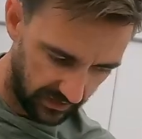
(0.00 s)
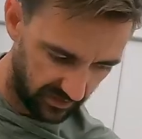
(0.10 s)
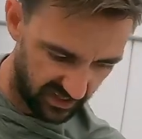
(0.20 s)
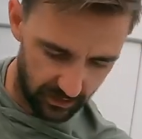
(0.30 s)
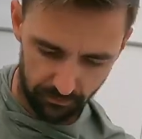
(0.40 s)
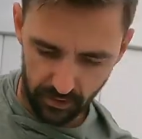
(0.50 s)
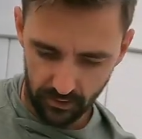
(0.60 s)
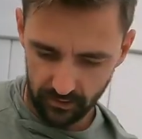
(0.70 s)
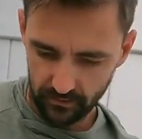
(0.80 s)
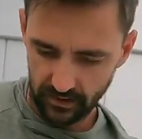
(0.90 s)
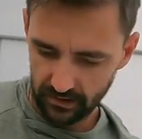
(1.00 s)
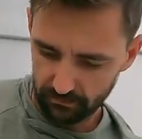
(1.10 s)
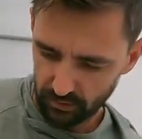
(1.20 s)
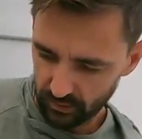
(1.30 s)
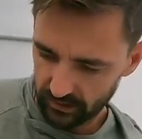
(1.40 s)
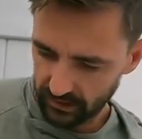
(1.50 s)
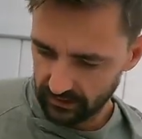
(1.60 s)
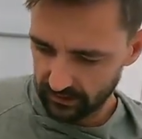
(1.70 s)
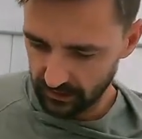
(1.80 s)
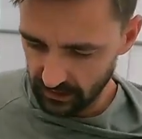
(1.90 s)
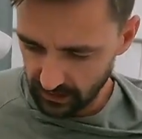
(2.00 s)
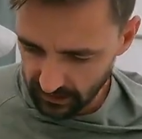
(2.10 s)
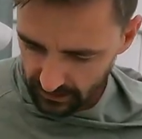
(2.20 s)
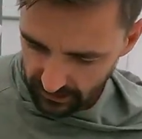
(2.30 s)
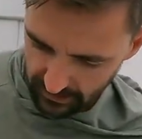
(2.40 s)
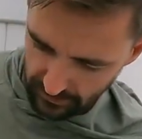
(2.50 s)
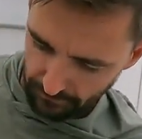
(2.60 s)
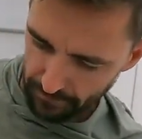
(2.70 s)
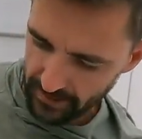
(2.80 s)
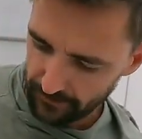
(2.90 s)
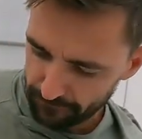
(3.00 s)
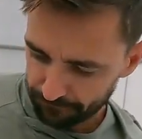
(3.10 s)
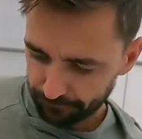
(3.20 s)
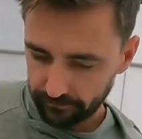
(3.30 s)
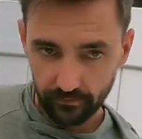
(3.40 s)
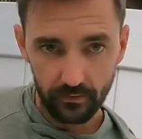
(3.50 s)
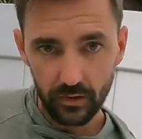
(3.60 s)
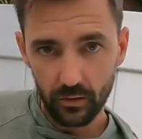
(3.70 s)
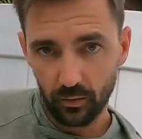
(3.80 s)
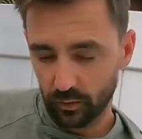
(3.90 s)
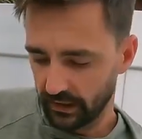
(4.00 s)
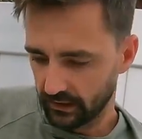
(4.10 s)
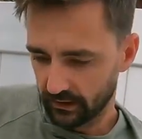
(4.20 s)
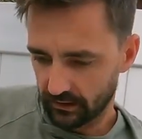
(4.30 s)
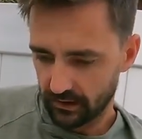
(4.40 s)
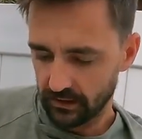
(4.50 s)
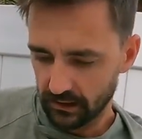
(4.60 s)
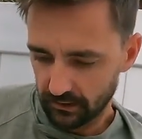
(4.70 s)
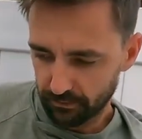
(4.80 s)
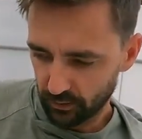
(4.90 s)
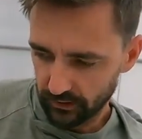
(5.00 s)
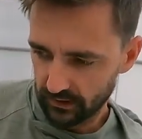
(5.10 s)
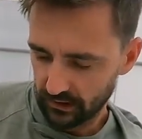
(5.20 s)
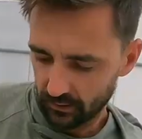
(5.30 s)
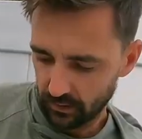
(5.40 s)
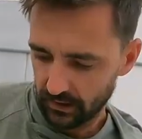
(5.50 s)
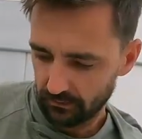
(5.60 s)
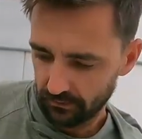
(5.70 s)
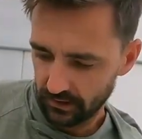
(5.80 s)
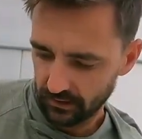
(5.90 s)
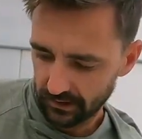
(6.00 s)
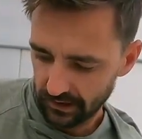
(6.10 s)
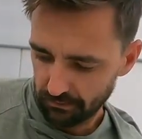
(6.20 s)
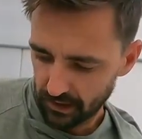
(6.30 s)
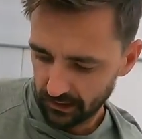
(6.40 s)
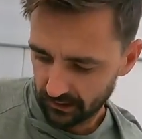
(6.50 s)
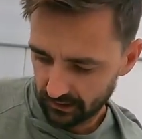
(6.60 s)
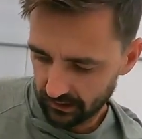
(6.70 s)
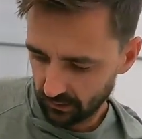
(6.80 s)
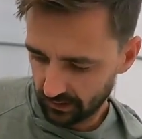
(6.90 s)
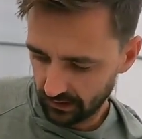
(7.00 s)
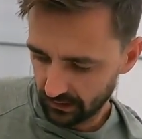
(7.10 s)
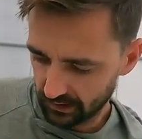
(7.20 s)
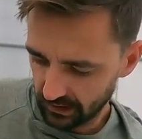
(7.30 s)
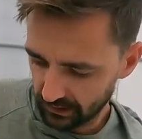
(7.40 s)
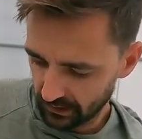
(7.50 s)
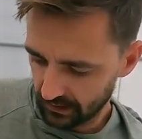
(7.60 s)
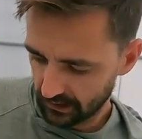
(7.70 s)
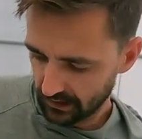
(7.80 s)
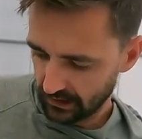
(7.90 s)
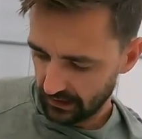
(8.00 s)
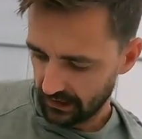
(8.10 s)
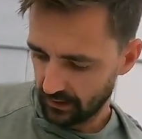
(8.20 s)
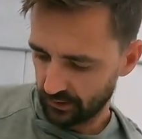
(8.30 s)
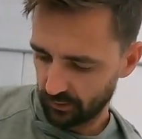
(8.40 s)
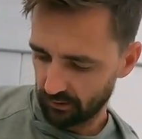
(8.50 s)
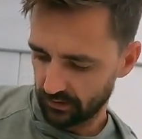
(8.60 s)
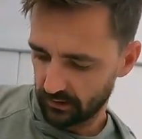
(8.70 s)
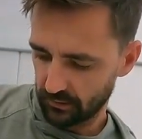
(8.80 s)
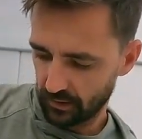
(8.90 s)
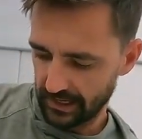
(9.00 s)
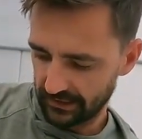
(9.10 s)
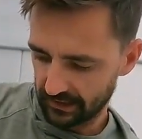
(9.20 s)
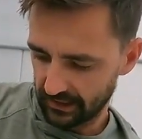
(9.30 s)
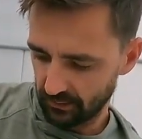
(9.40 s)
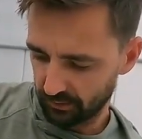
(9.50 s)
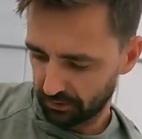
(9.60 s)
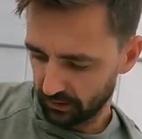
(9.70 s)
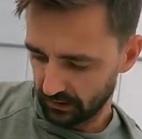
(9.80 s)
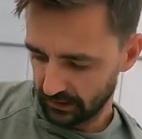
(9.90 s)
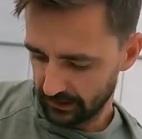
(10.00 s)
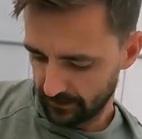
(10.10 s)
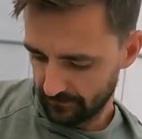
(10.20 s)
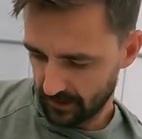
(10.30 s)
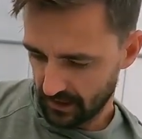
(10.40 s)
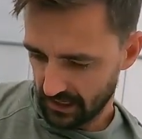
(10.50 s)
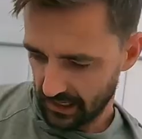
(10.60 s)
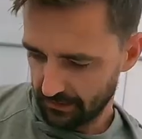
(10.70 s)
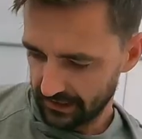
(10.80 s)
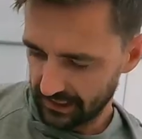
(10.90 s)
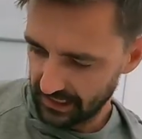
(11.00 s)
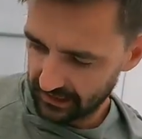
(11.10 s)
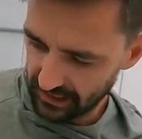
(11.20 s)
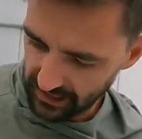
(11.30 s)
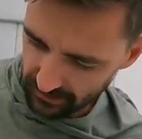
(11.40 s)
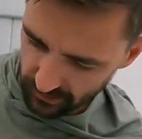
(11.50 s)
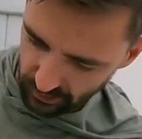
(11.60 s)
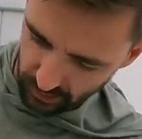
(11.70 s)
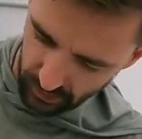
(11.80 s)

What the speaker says: if I ever take it apart, I've got both sides that I need. Now, hopefully you guys can see this. Pull this out of the way. This is that box that was in the center. Here's what was on the right side that was plugged in. I'm going to take that. There's